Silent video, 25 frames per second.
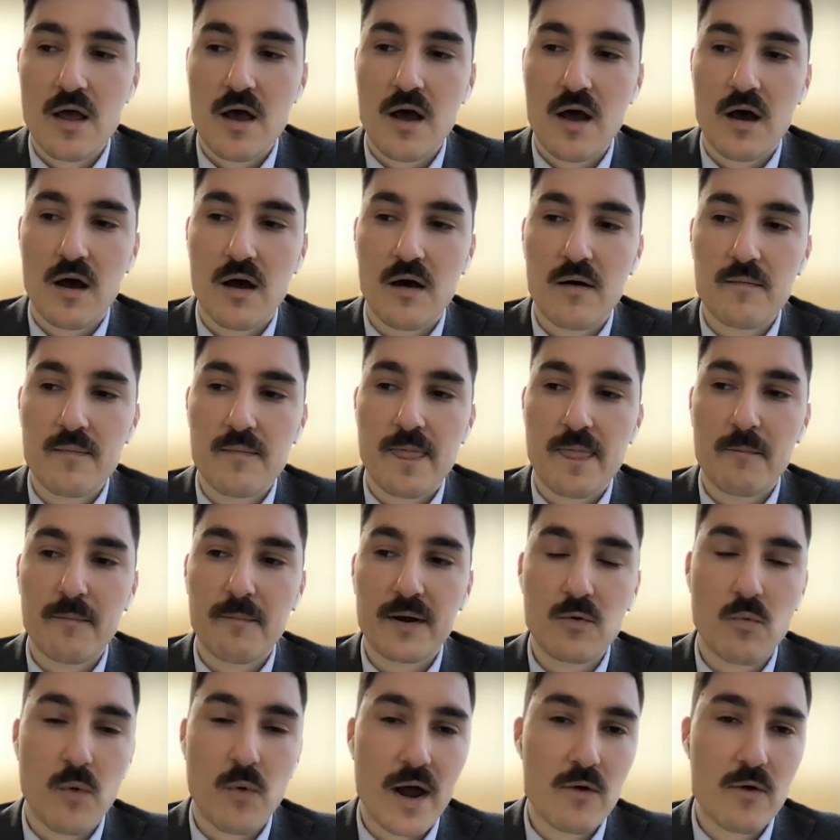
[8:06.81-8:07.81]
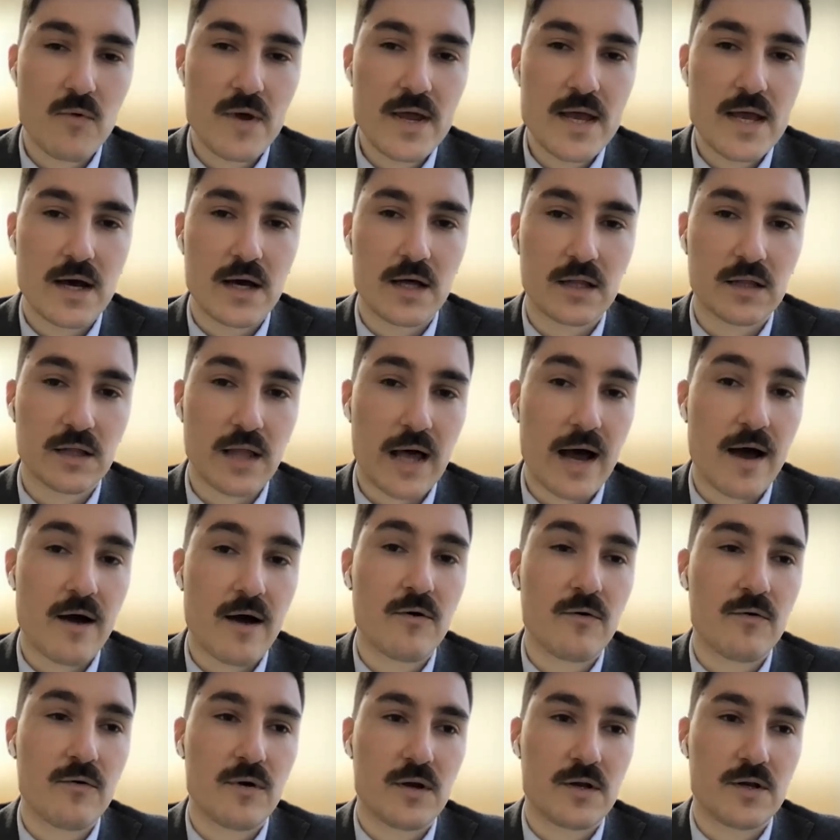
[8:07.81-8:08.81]
But when we
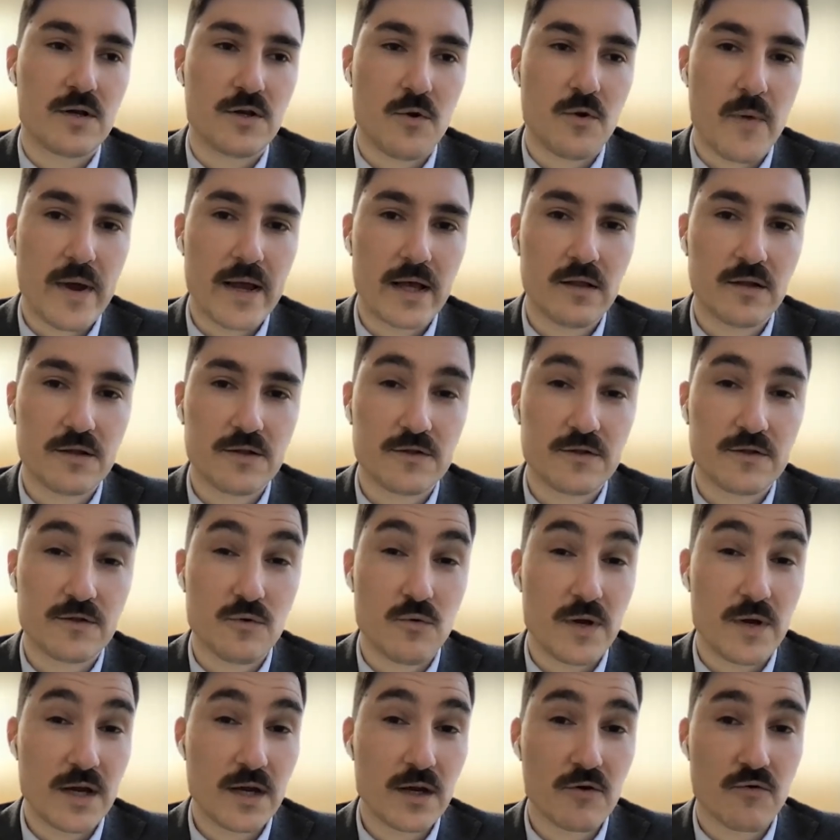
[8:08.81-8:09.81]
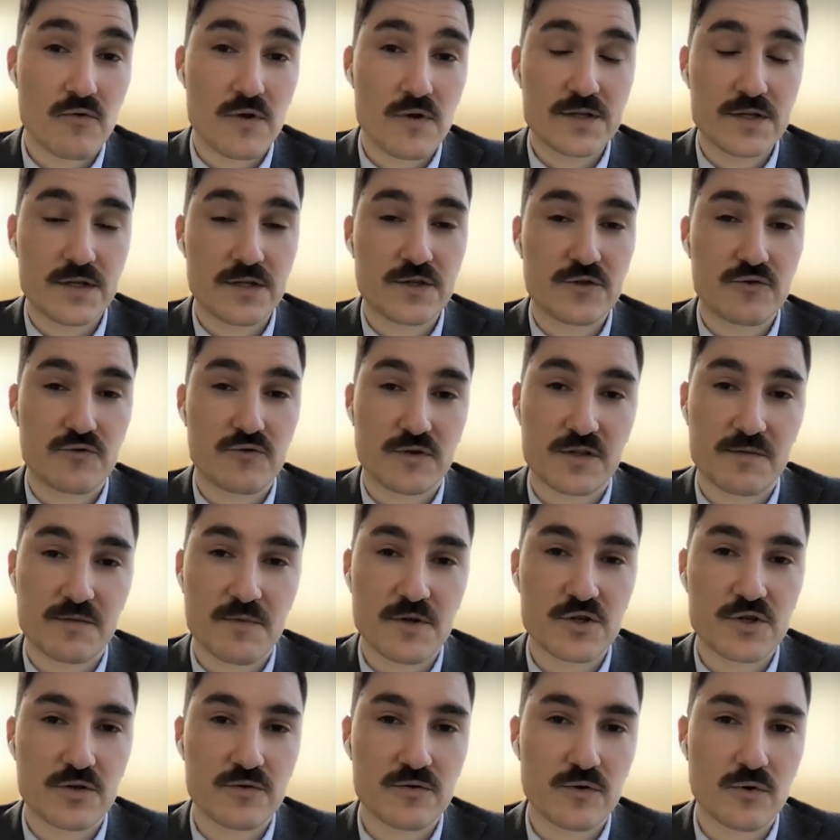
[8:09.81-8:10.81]
allow New England to increase its
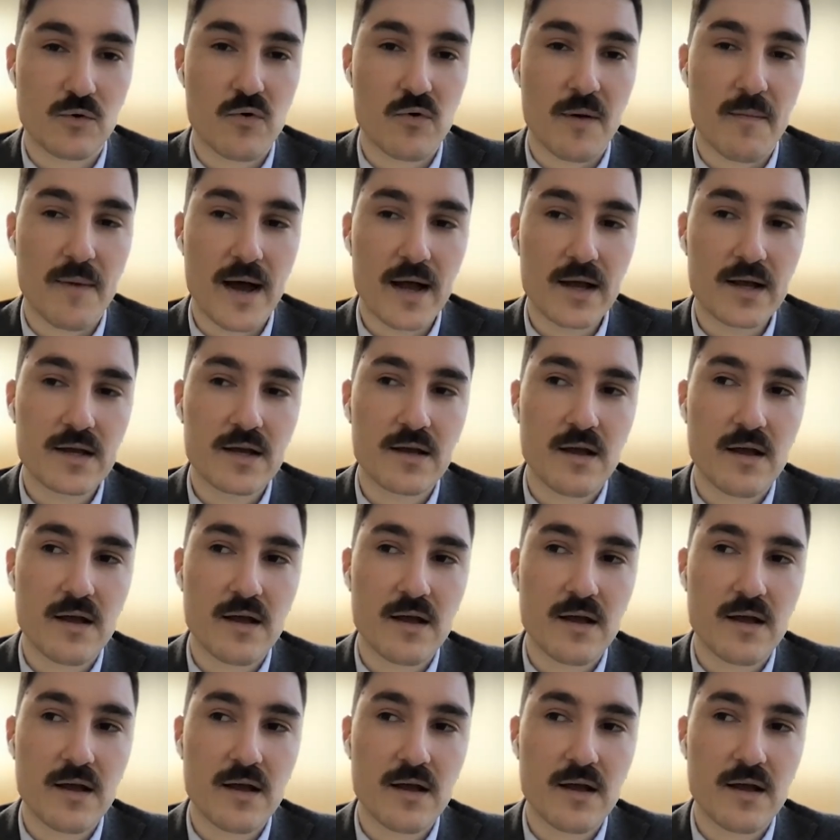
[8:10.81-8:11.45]
transmission to Quebec,